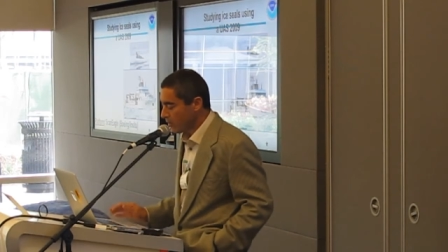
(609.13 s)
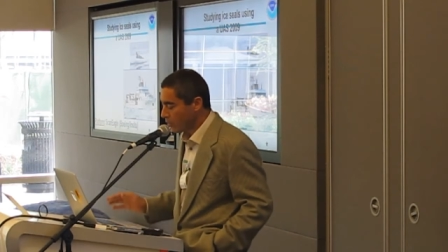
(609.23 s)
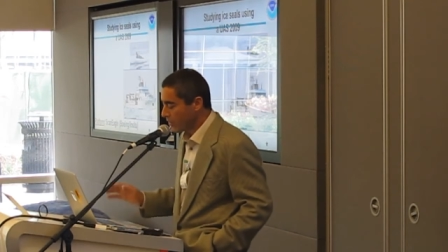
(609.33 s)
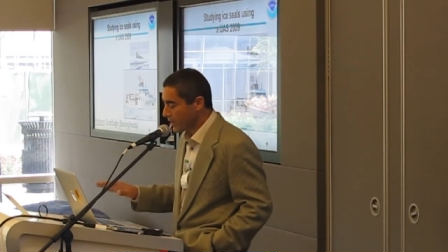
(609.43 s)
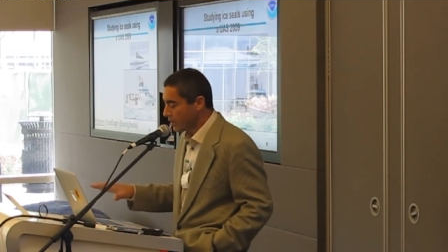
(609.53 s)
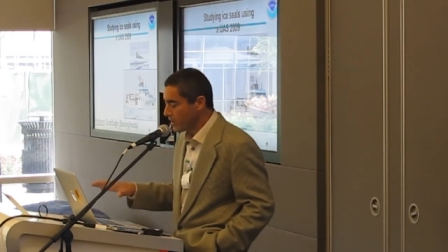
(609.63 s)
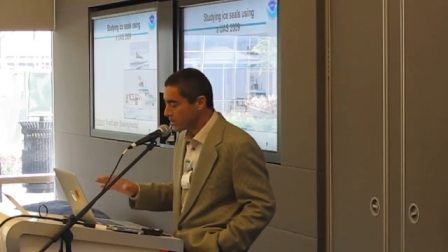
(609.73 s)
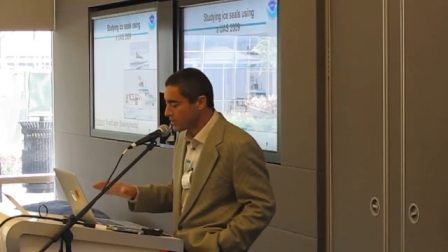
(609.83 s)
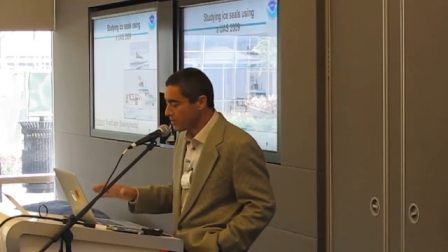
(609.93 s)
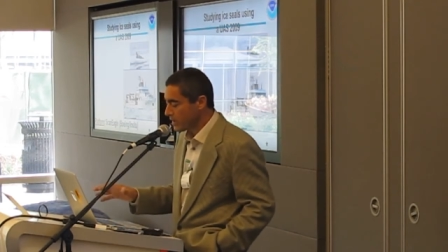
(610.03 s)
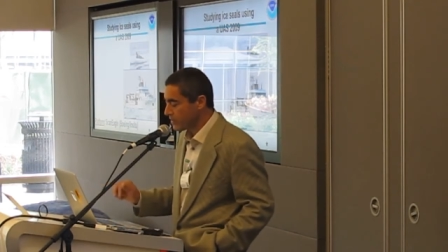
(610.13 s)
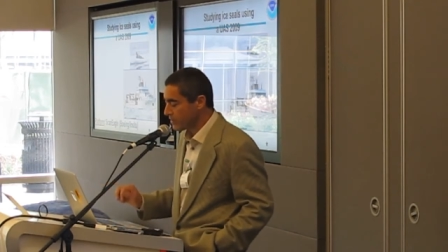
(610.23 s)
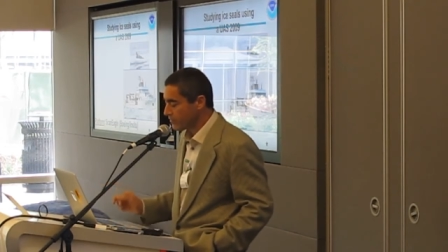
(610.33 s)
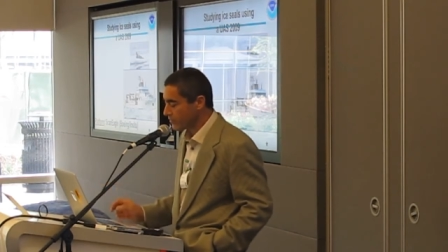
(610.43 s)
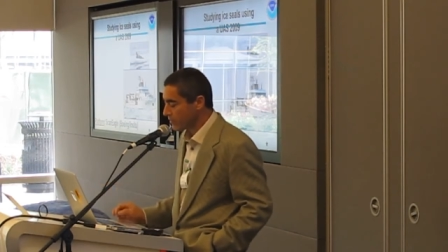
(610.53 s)
One thing I'll mention about
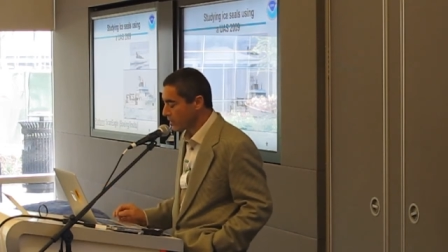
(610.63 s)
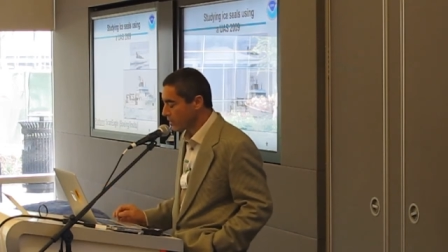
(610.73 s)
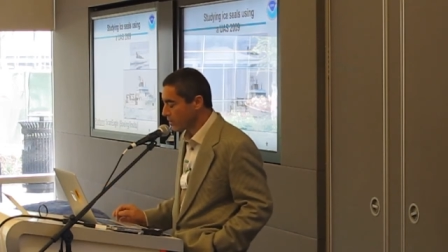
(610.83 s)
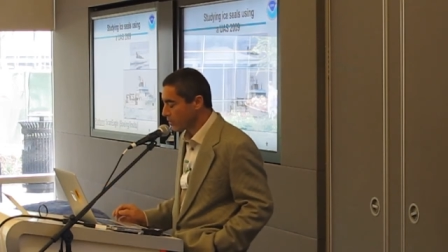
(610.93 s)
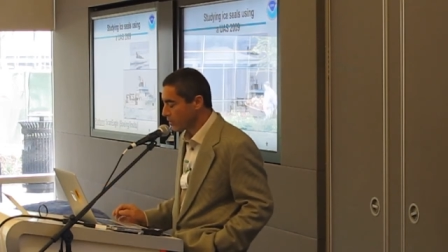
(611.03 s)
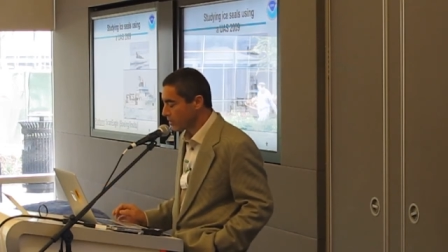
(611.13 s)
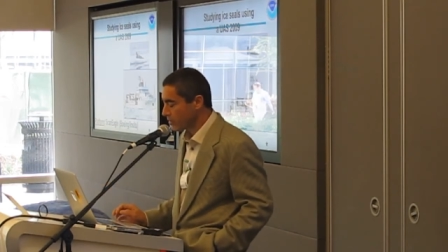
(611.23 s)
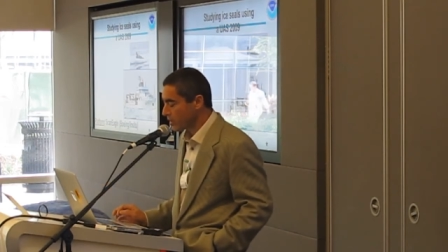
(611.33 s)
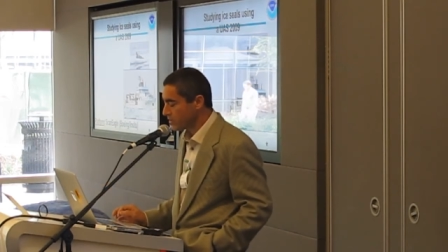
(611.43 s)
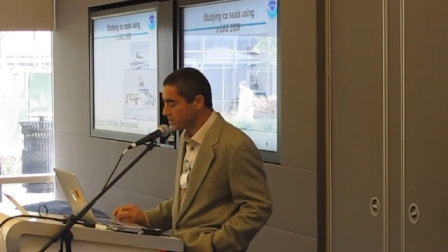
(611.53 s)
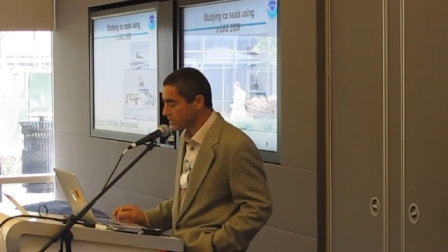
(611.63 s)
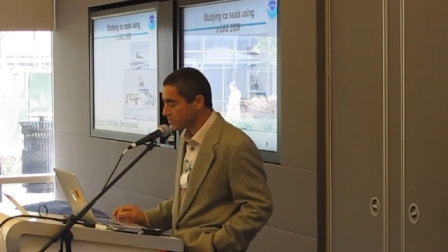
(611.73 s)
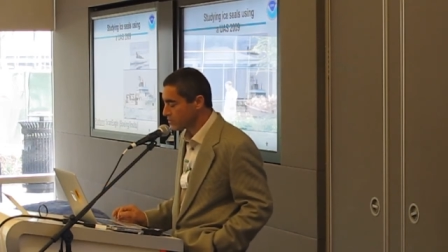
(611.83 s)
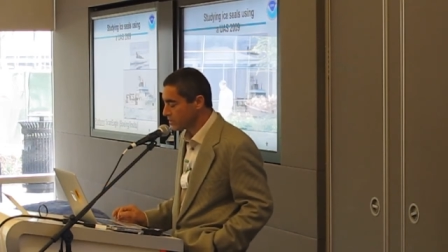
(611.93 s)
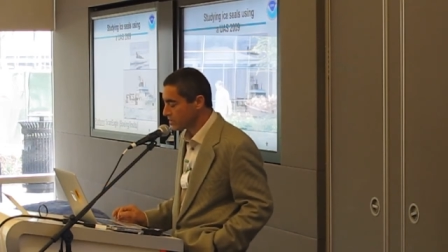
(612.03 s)
this, although we thought the
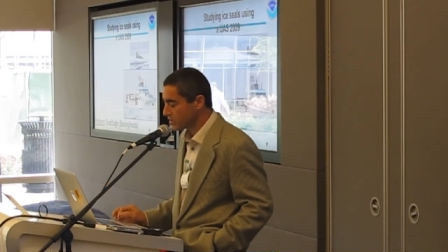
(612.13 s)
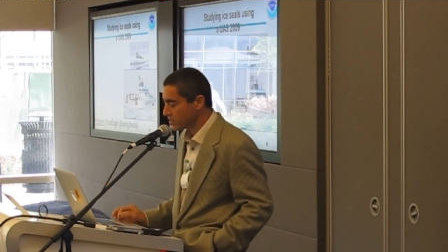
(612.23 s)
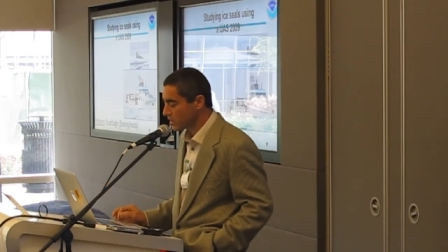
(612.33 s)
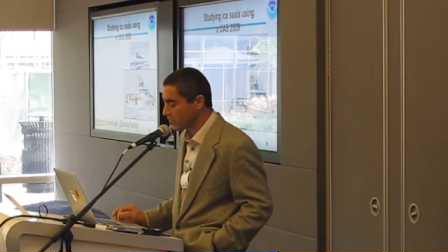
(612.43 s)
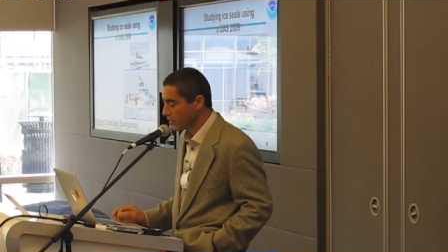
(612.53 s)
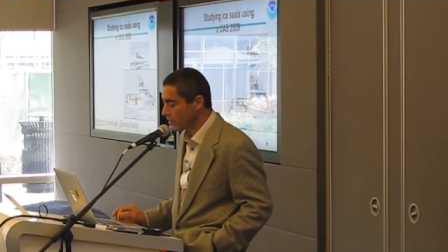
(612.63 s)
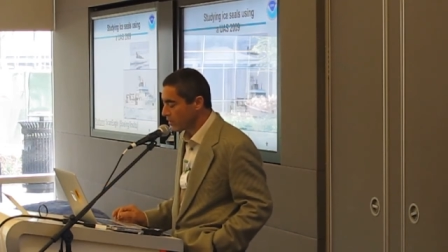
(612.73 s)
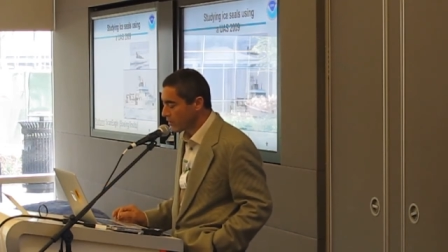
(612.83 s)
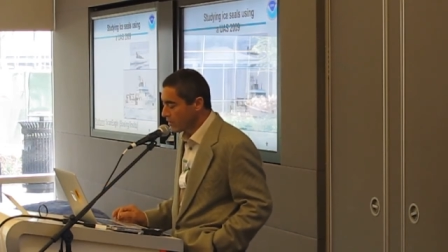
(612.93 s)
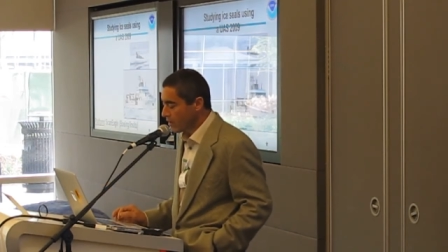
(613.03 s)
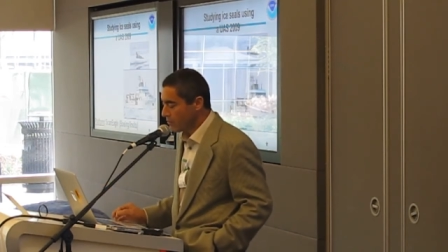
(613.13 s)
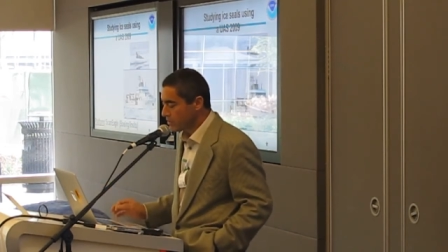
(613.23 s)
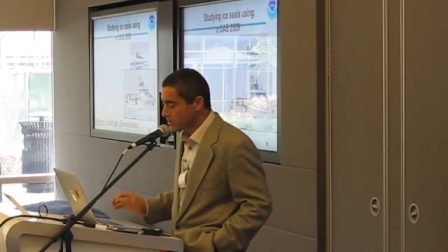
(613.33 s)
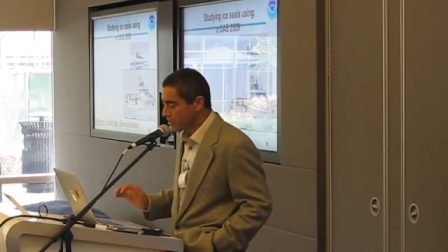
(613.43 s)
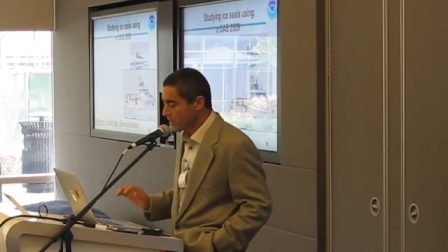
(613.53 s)
test was really successful, up
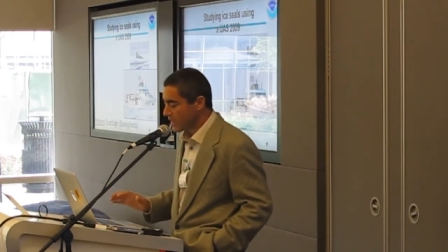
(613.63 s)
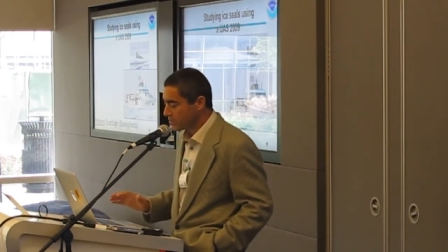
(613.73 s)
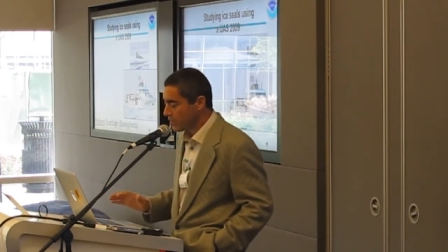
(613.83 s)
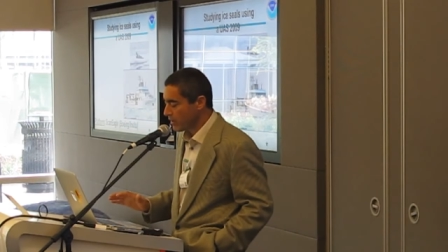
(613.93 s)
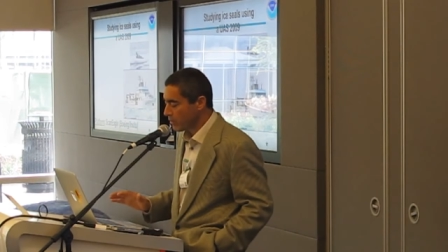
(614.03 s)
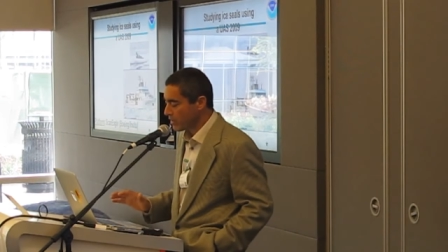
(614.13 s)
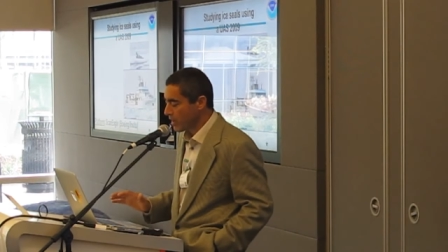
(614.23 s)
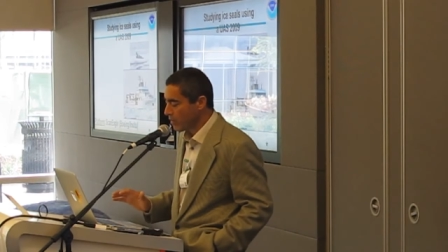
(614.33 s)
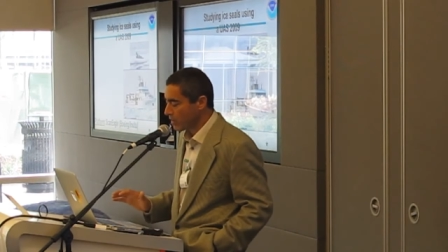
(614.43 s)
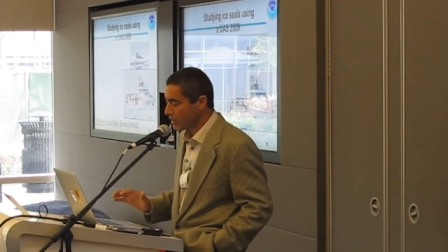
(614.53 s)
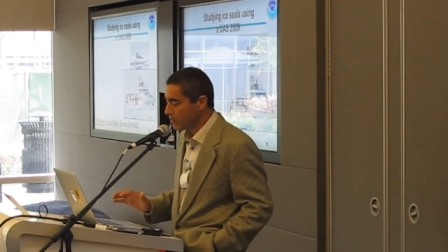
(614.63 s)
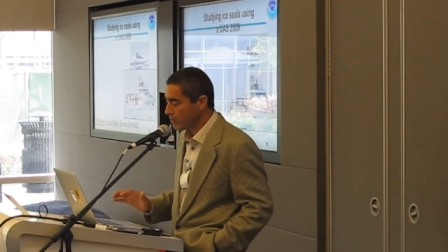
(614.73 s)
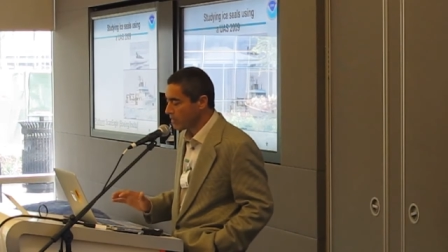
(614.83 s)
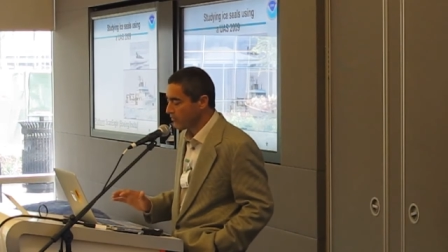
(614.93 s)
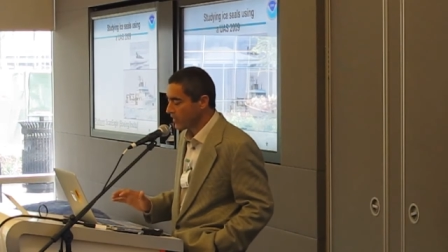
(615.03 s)
until the last minute, we thought we were going to be
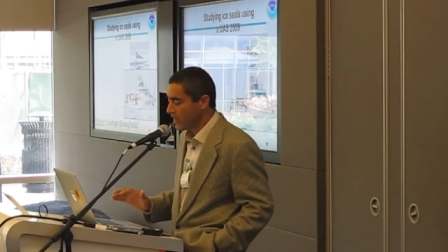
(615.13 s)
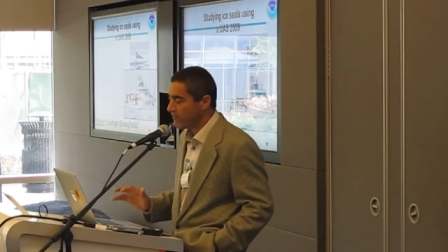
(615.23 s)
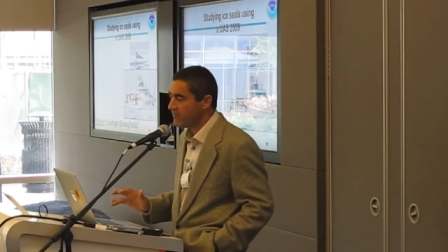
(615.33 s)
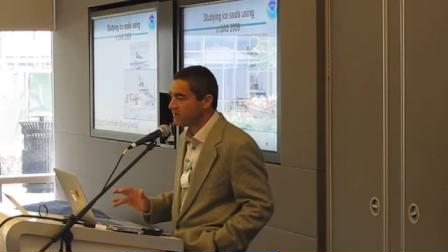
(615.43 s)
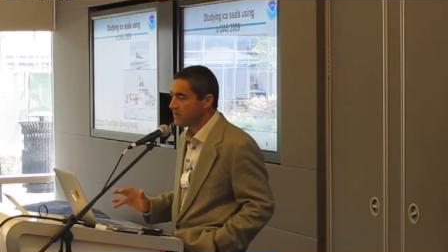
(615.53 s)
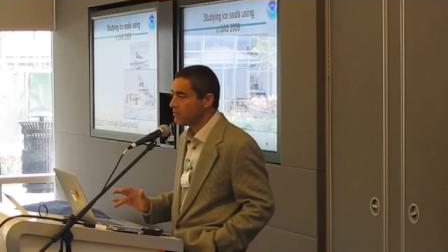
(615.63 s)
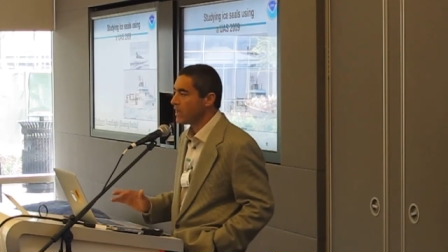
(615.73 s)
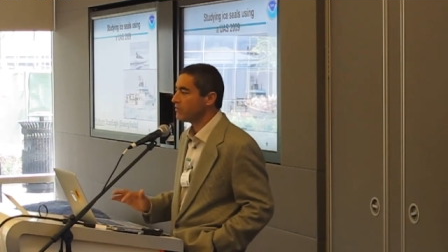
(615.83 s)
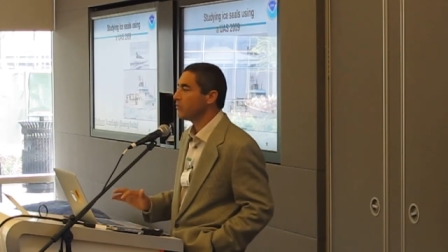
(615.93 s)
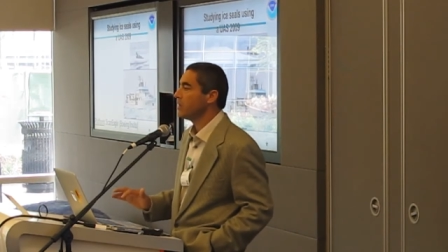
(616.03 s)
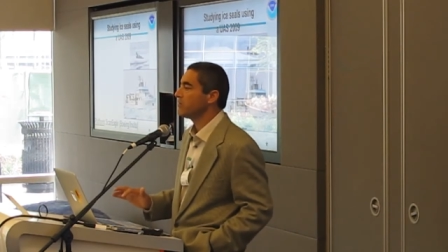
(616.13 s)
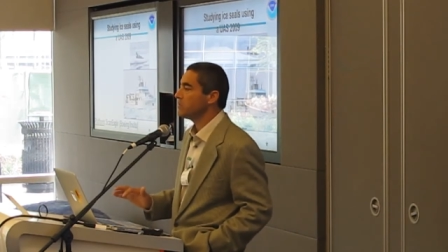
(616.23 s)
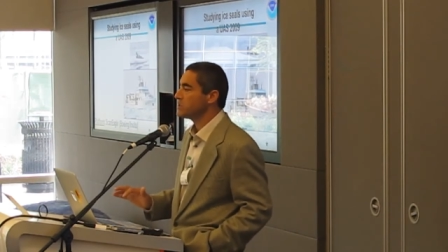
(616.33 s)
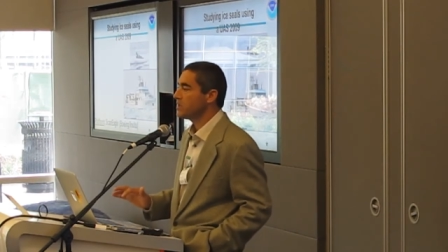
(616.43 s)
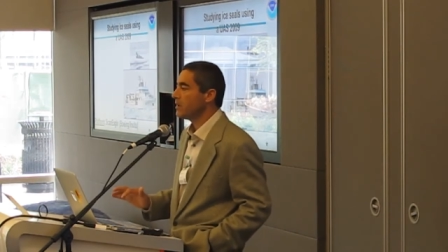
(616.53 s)
able to fly 50 miles away
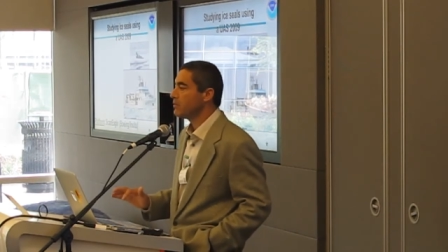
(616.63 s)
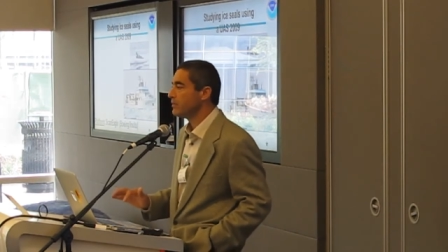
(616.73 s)
from the ship.